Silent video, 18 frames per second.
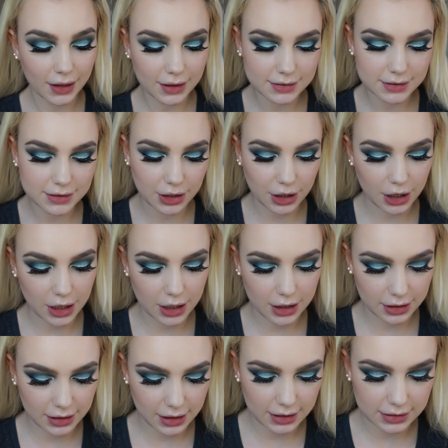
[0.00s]
So
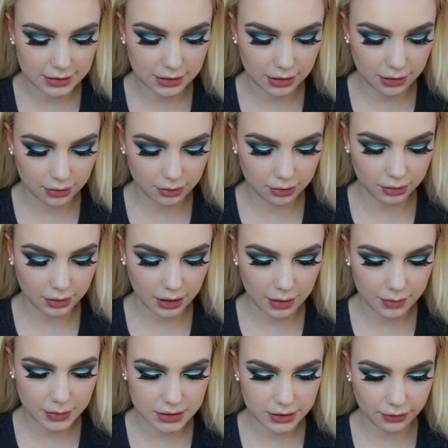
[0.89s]
these all
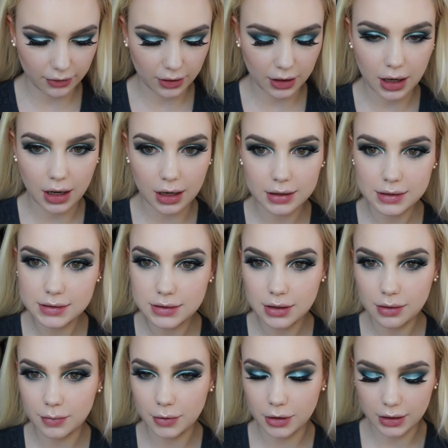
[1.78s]
come in different colors,
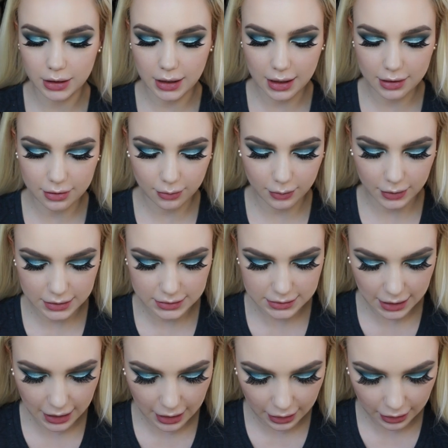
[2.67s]
so I'm going to get the
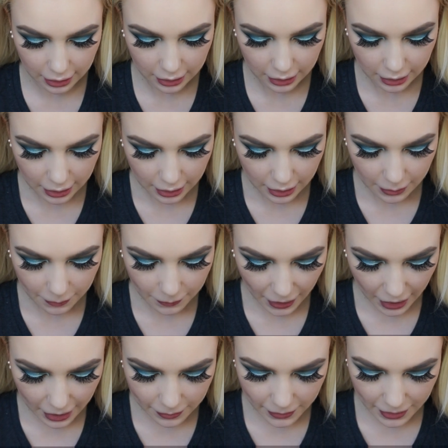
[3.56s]
ones that are
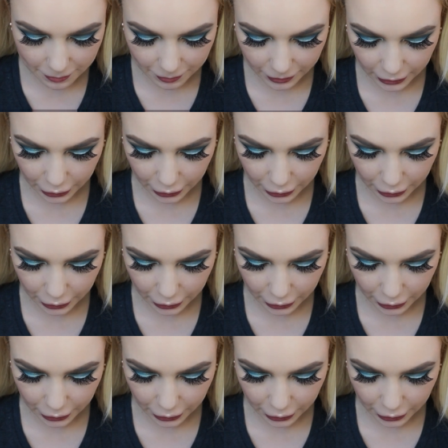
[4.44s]
baby